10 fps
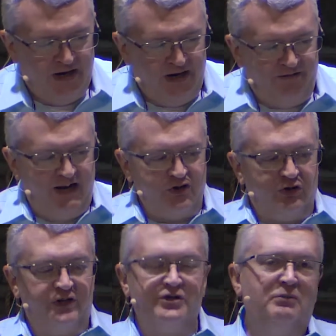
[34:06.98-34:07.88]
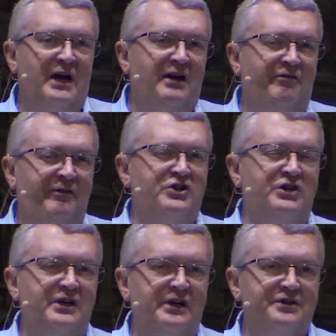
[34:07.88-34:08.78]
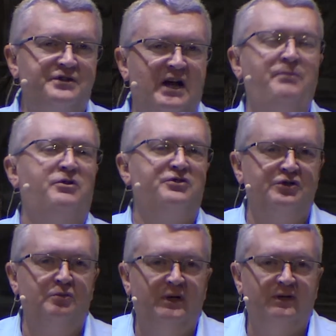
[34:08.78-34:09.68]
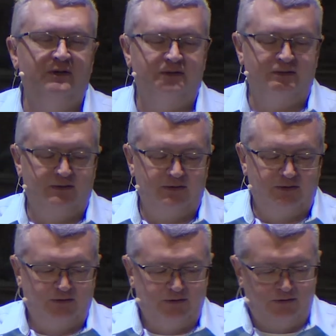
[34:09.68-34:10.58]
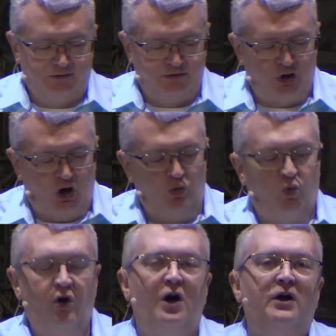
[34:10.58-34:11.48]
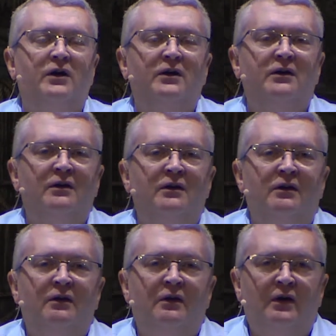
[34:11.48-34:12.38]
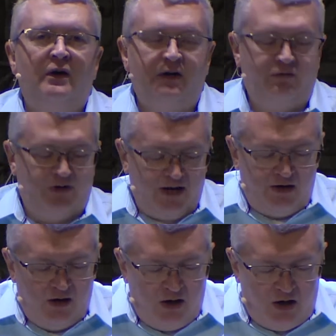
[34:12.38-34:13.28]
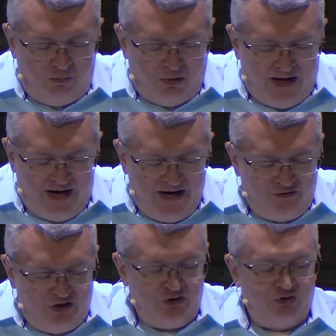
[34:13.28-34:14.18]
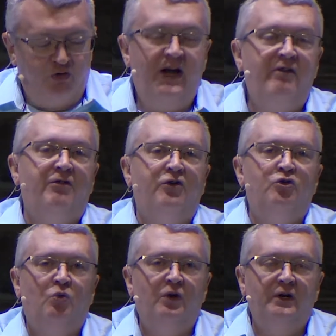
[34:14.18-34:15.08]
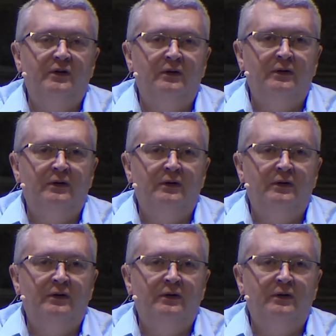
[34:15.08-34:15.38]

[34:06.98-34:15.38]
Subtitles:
Evangelism, like fishing, is time consuming. It's hard work. You've got to apply intentional effort toward it.